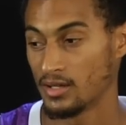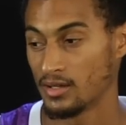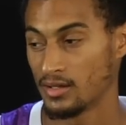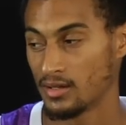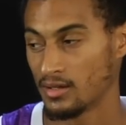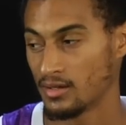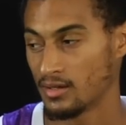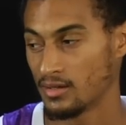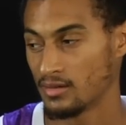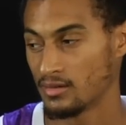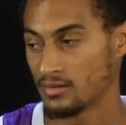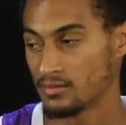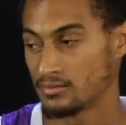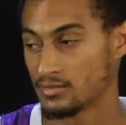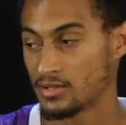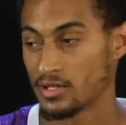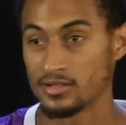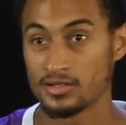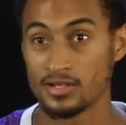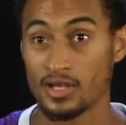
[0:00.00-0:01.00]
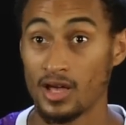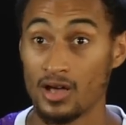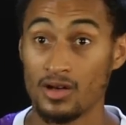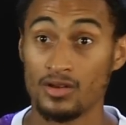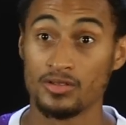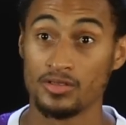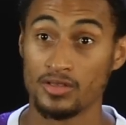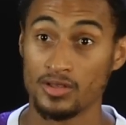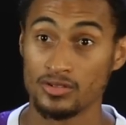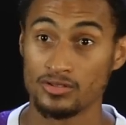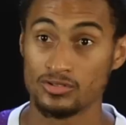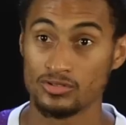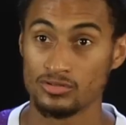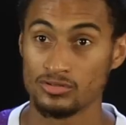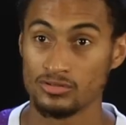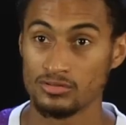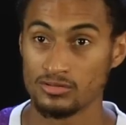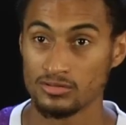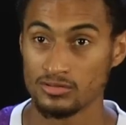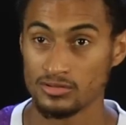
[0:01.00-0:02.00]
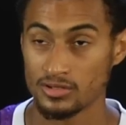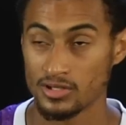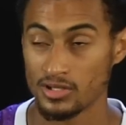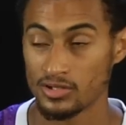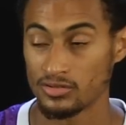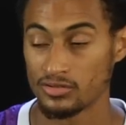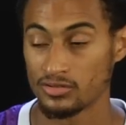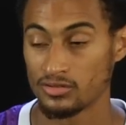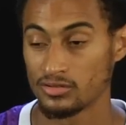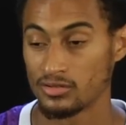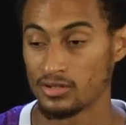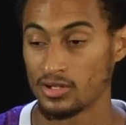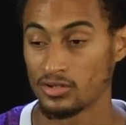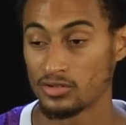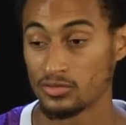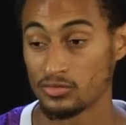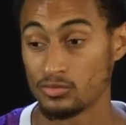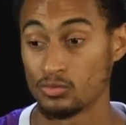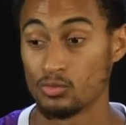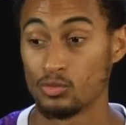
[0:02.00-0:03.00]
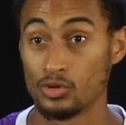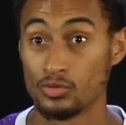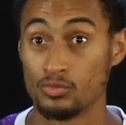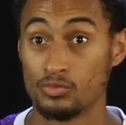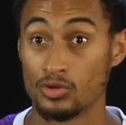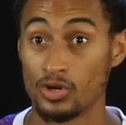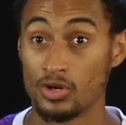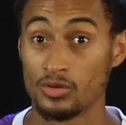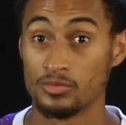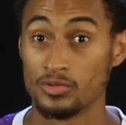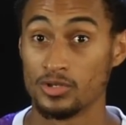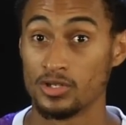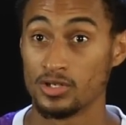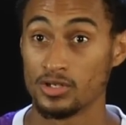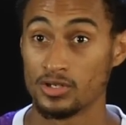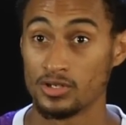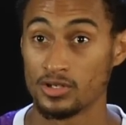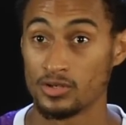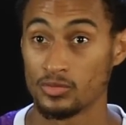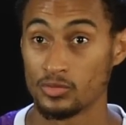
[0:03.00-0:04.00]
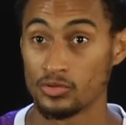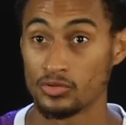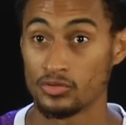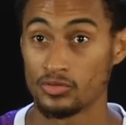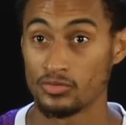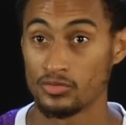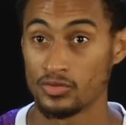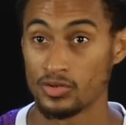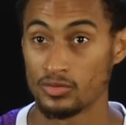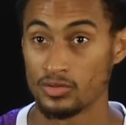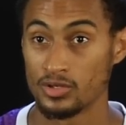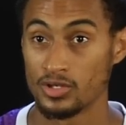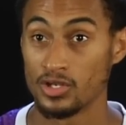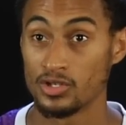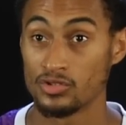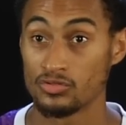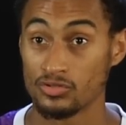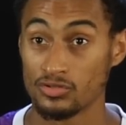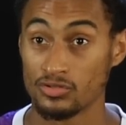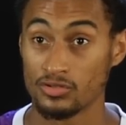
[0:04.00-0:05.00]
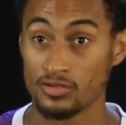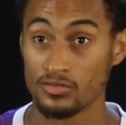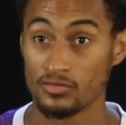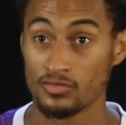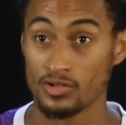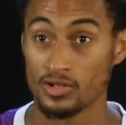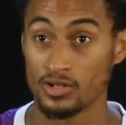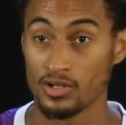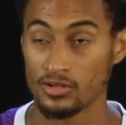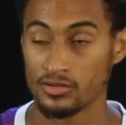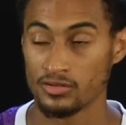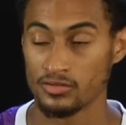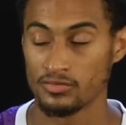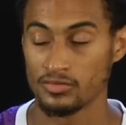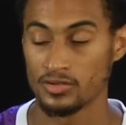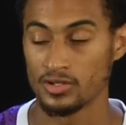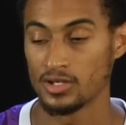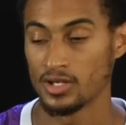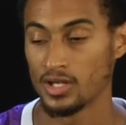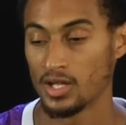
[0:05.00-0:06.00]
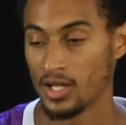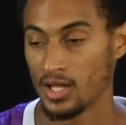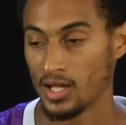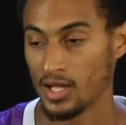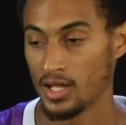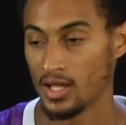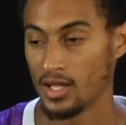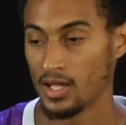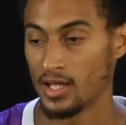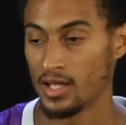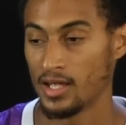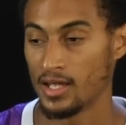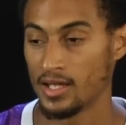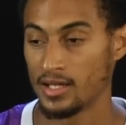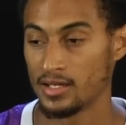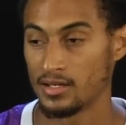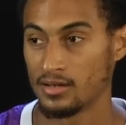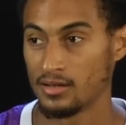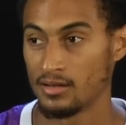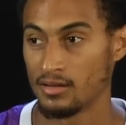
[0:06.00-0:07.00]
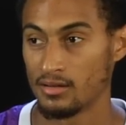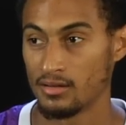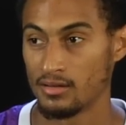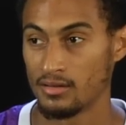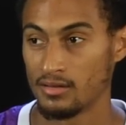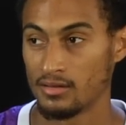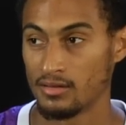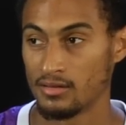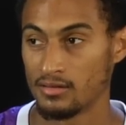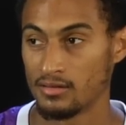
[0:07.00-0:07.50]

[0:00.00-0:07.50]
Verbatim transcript: uh, that's how I think too. That's that's what brought me here. It was a very interesting philosophy, and. Uh,